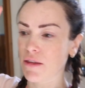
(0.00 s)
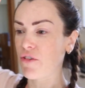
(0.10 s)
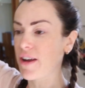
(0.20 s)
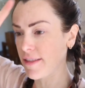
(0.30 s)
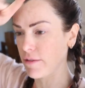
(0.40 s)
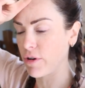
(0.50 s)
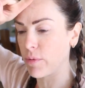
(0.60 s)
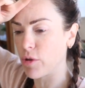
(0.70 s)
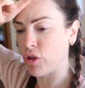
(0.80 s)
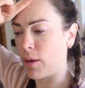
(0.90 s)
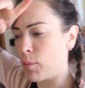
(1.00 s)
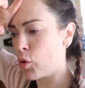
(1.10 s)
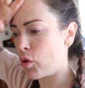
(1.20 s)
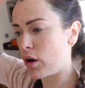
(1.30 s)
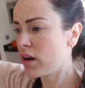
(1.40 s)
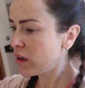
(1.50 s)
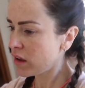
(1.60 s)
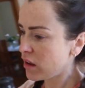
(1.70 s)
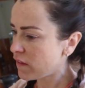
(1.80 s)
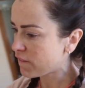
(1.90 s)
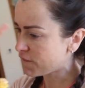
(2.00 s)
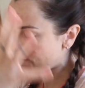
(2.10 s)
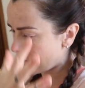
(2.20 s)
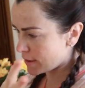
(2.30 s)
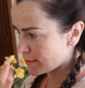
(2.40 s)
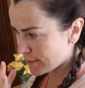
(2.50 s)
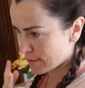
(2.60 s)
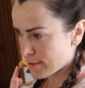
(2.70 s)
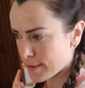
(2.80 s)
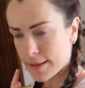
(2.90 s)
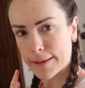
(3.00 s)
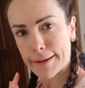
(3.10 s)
in the dressing room which are more face